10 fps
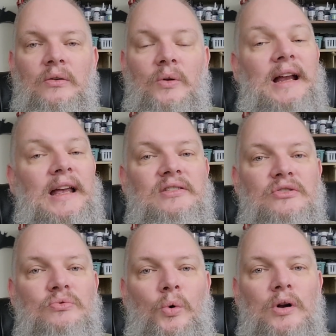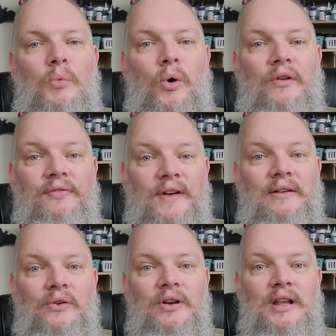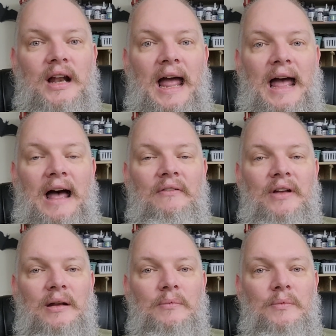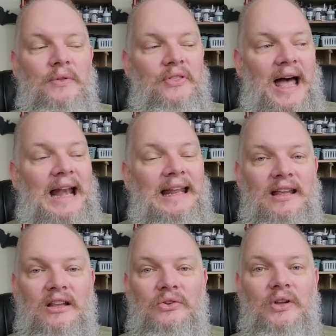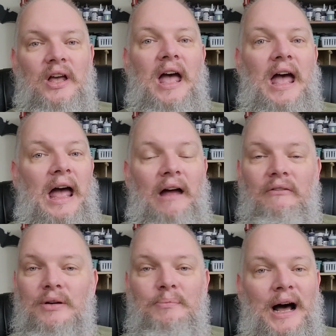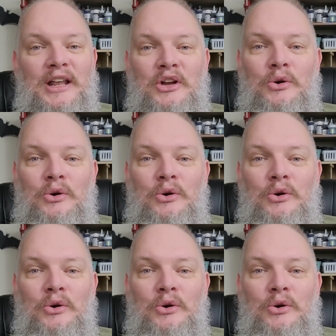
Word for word: Well, I guess there's one more favorite that I have, and that is everybody